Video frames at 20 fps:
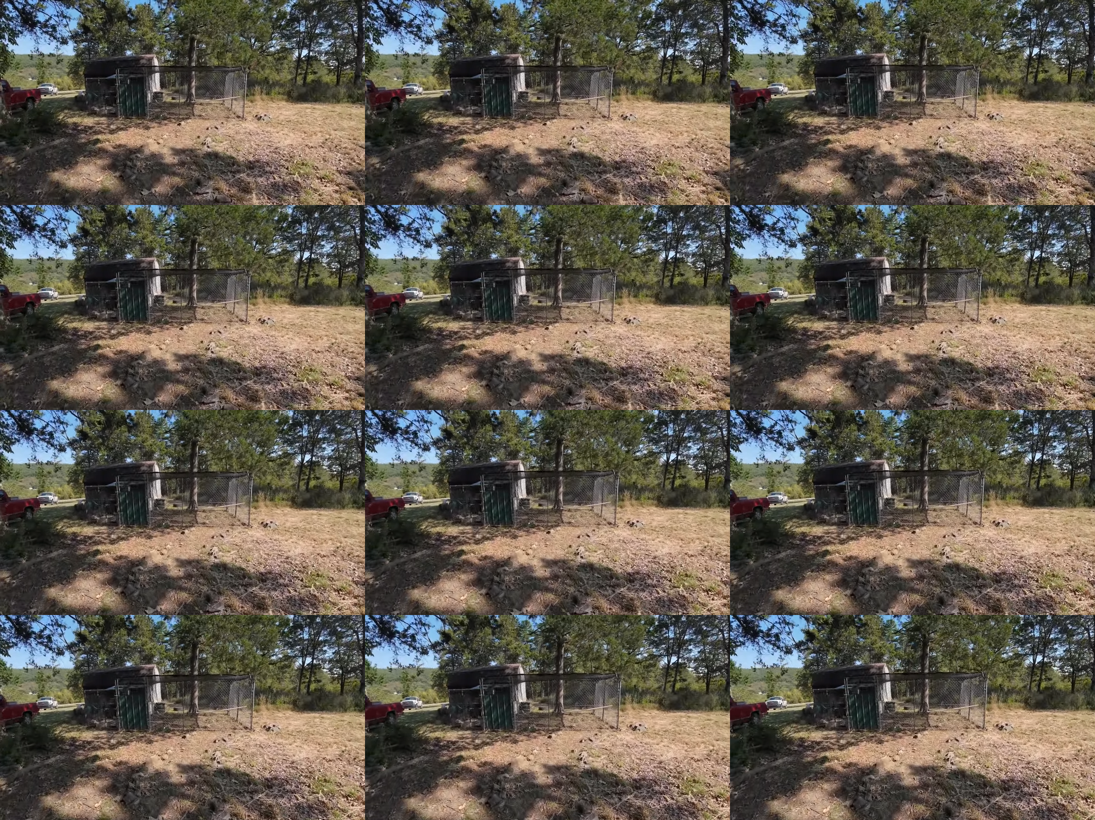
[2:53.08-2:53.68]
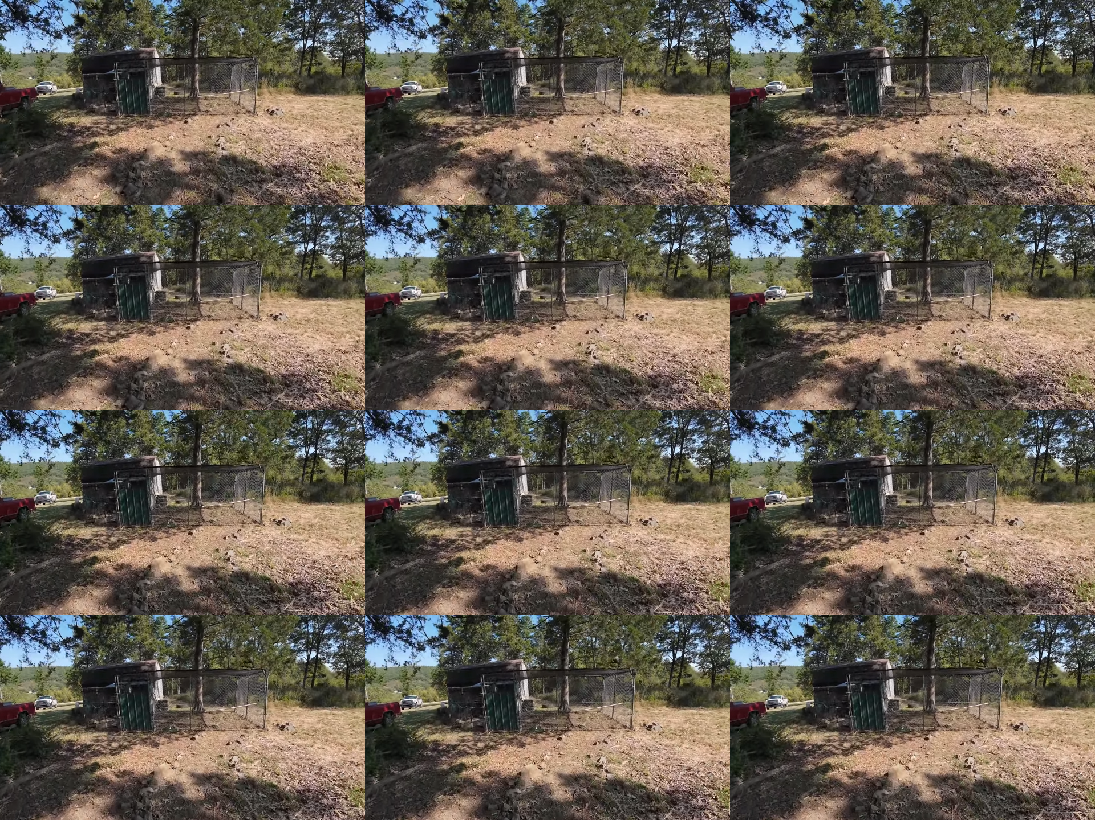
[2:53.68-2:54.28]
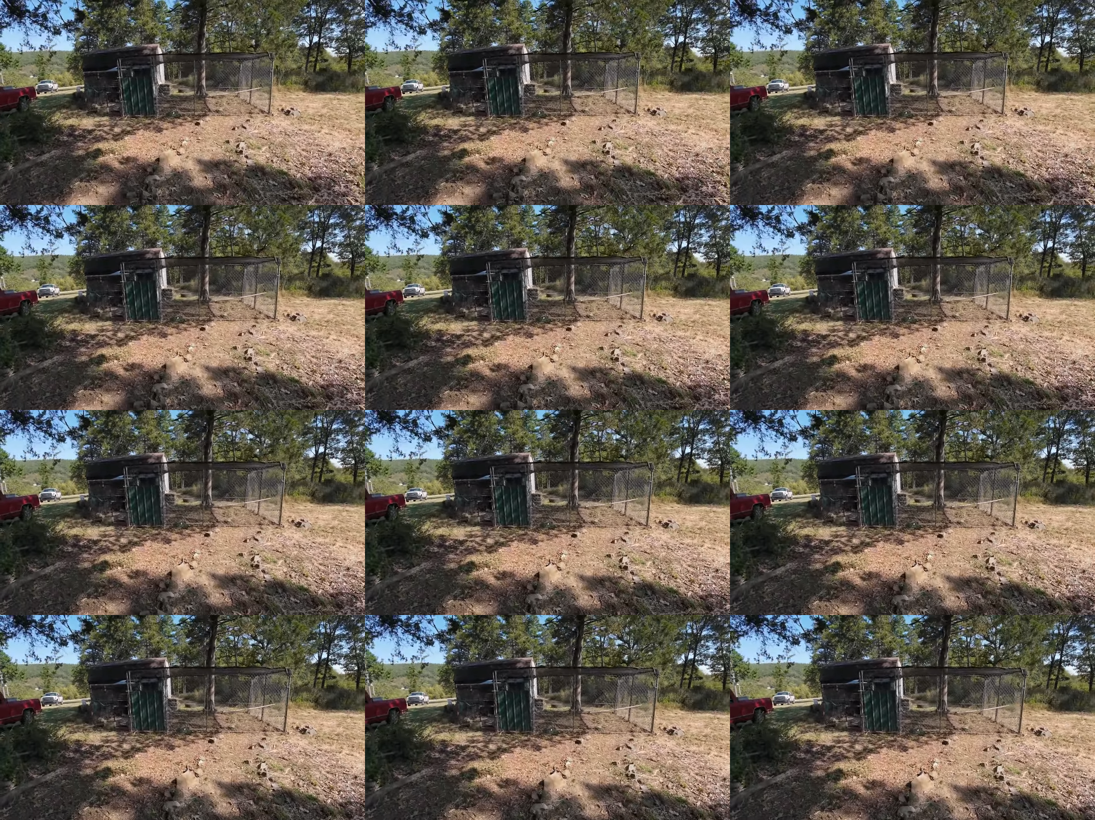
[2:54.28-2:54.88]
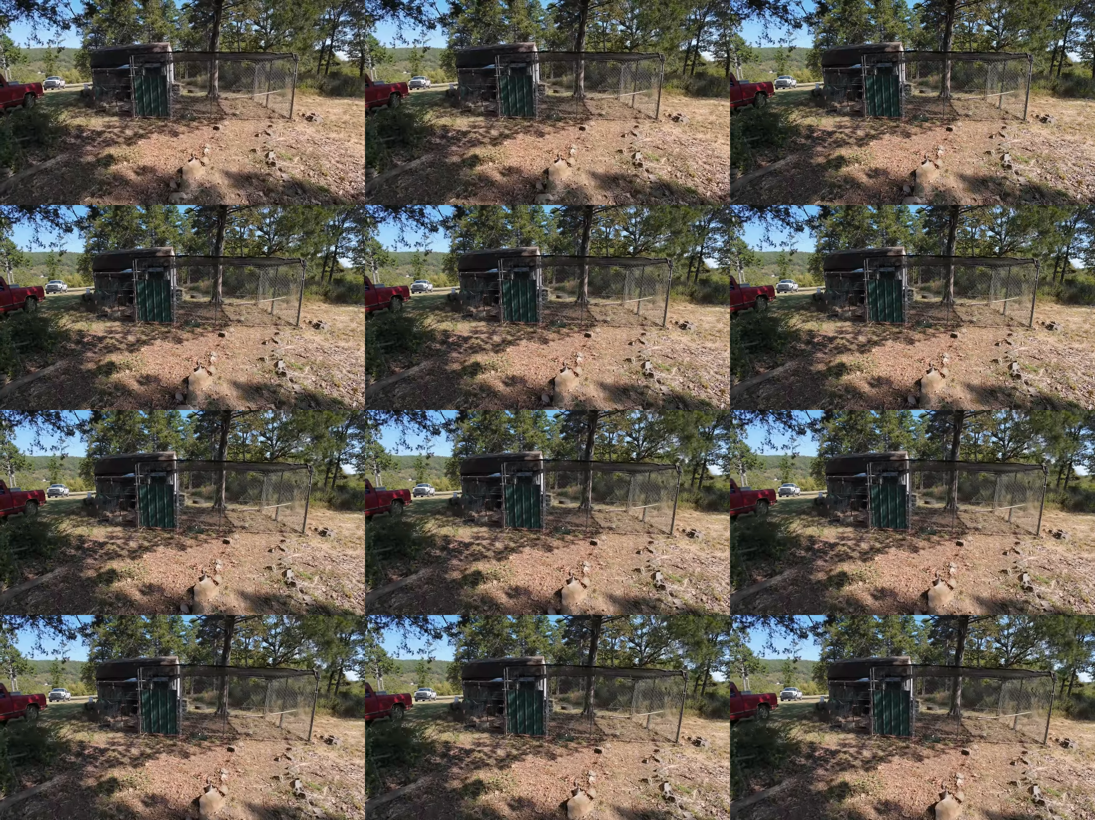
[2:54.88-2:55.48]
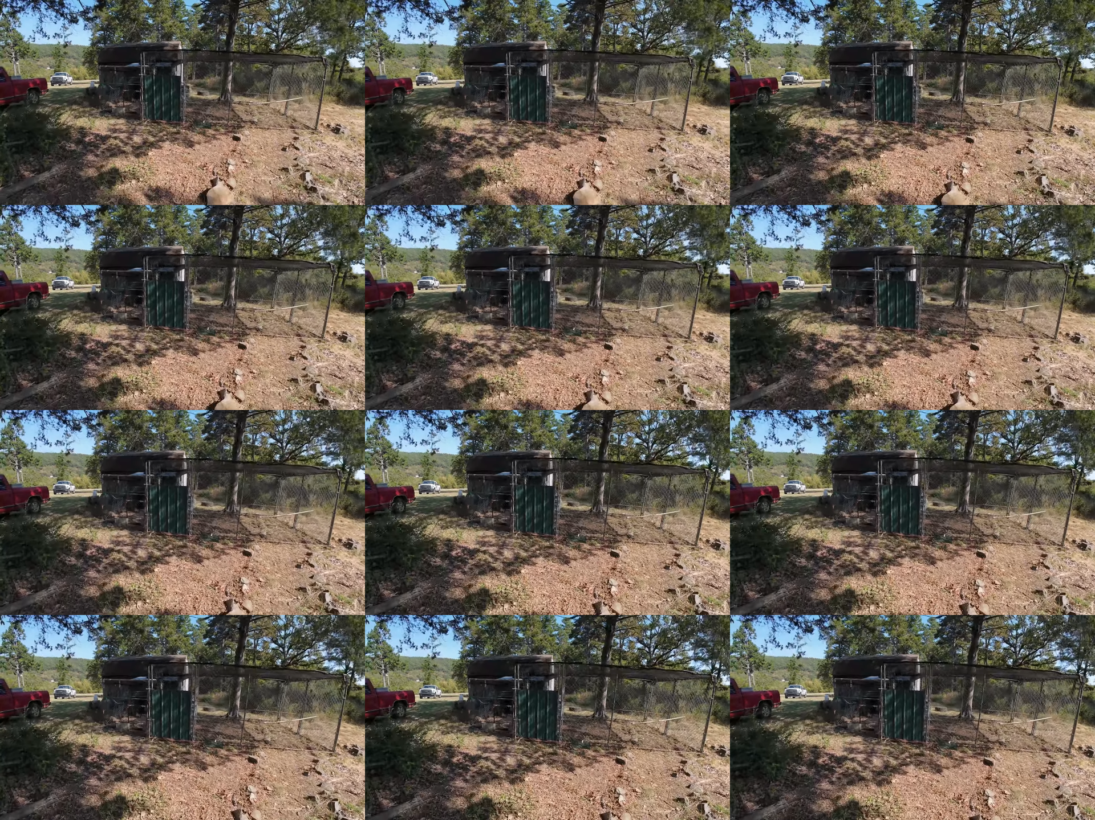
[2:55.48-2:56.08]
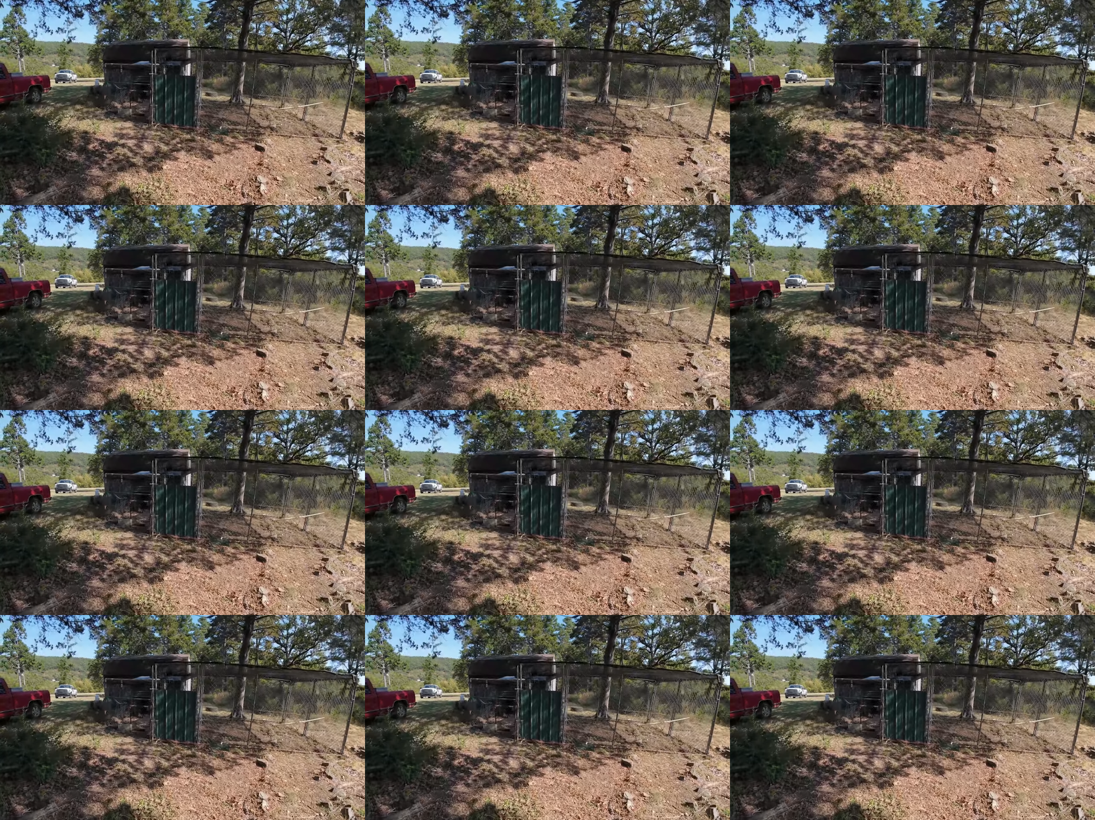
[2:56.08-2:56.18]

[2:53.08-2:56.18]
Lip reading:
No face is visible, so there are no lips to read.